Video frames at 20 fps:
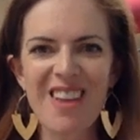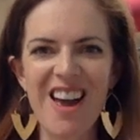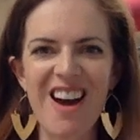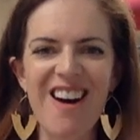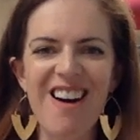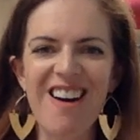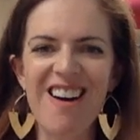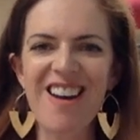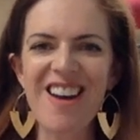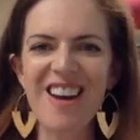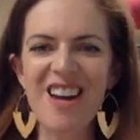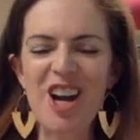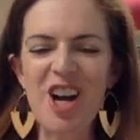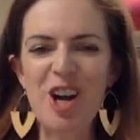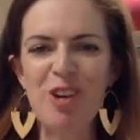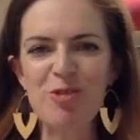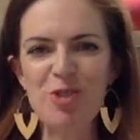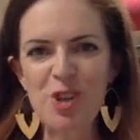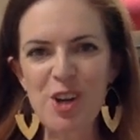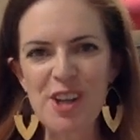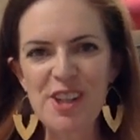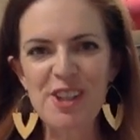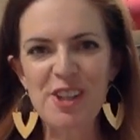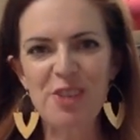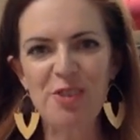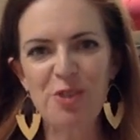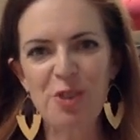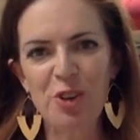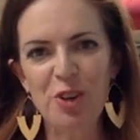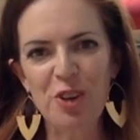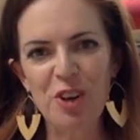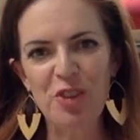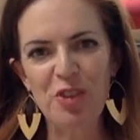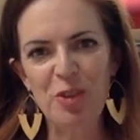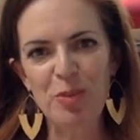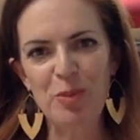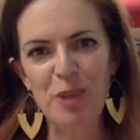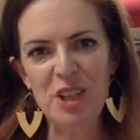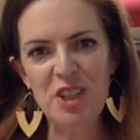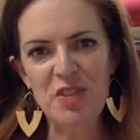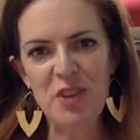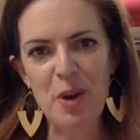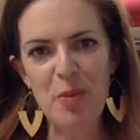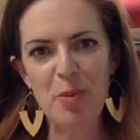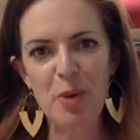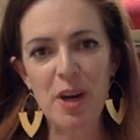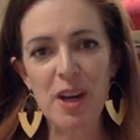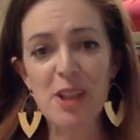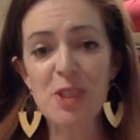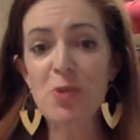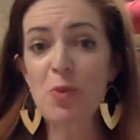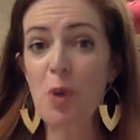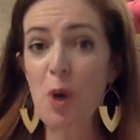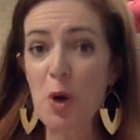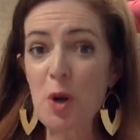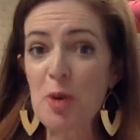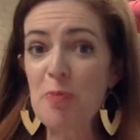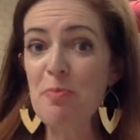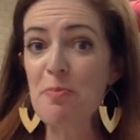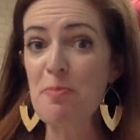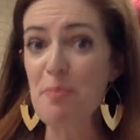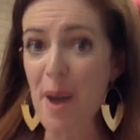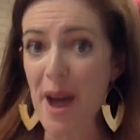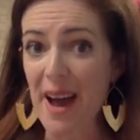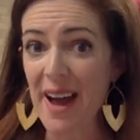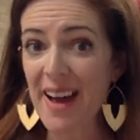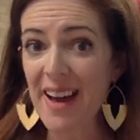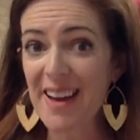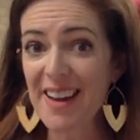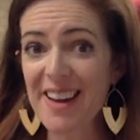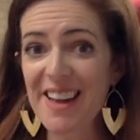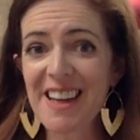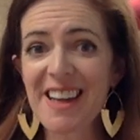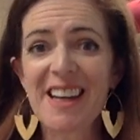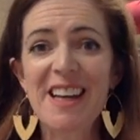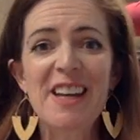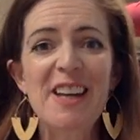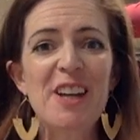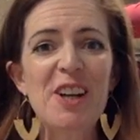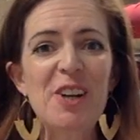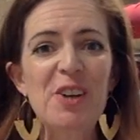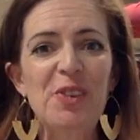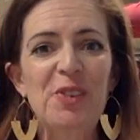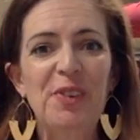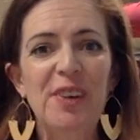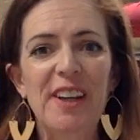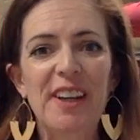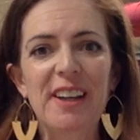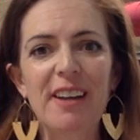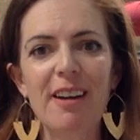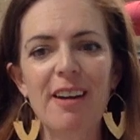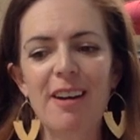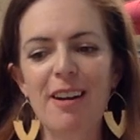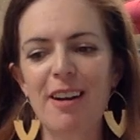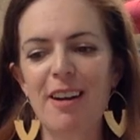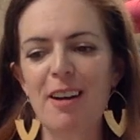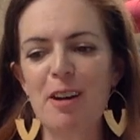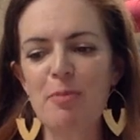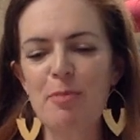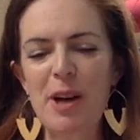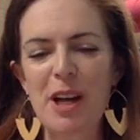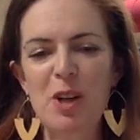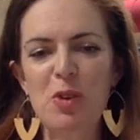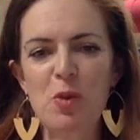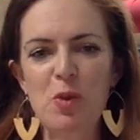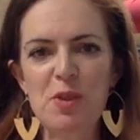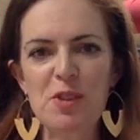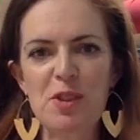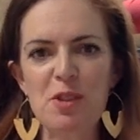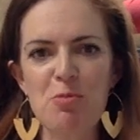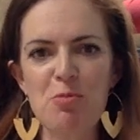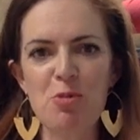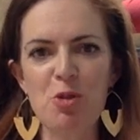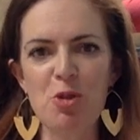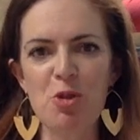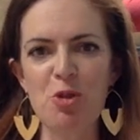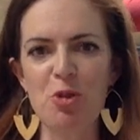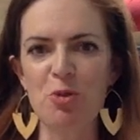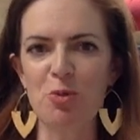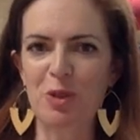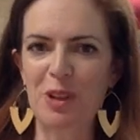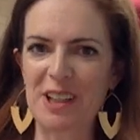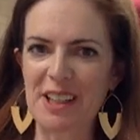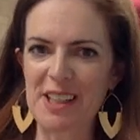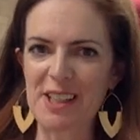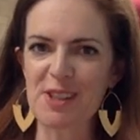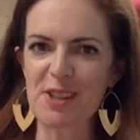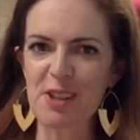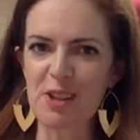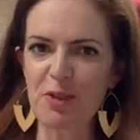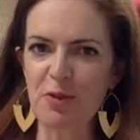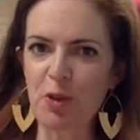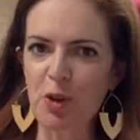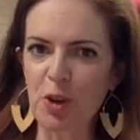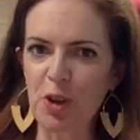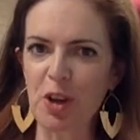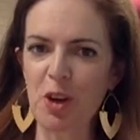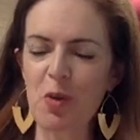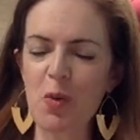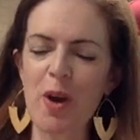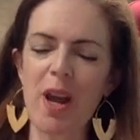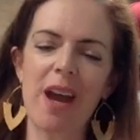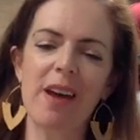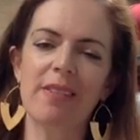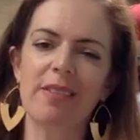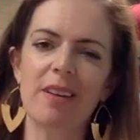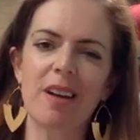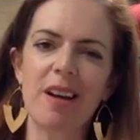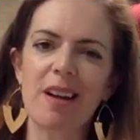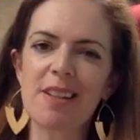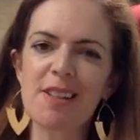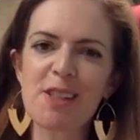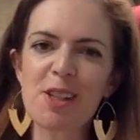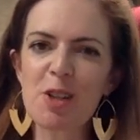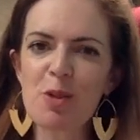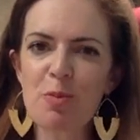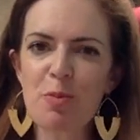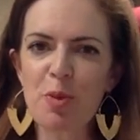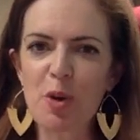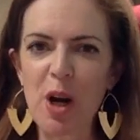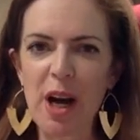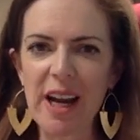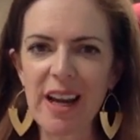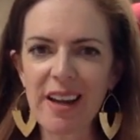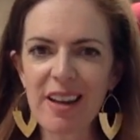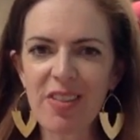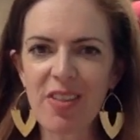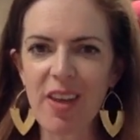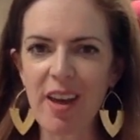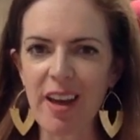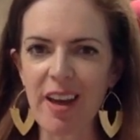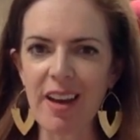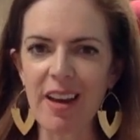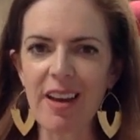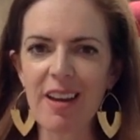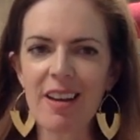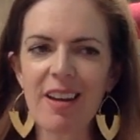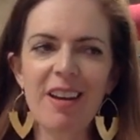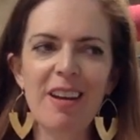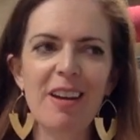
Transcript: Hi, I'm Tracy Faulkner from Lush Fabrics. Welcome back. We are back with some more releases for you. We had a nice little break there,